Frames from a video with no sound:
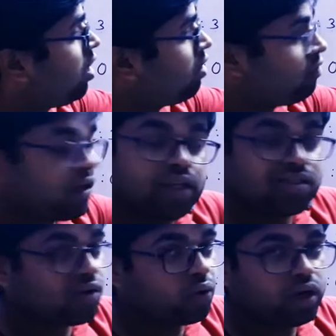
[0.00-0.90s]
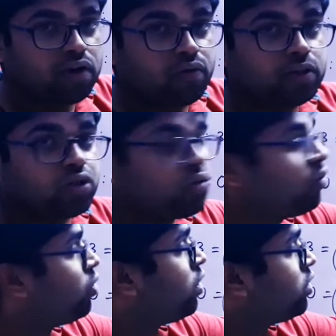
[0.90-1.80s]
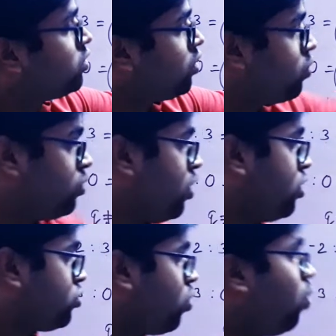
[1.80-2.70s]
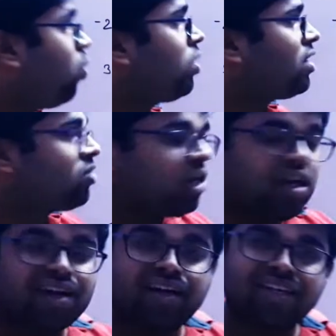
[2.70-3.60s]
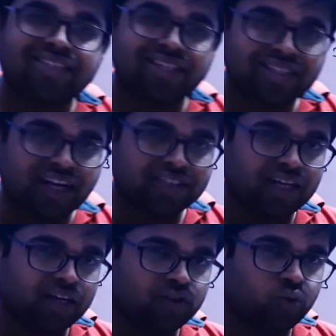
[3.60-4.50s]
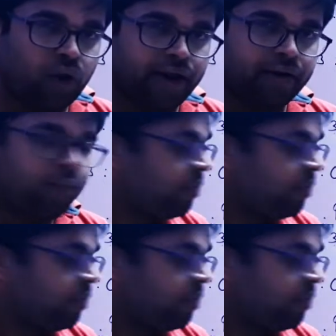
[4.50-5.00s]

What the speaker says: 1 is not equals to 0. So all the three conditions are satisfied.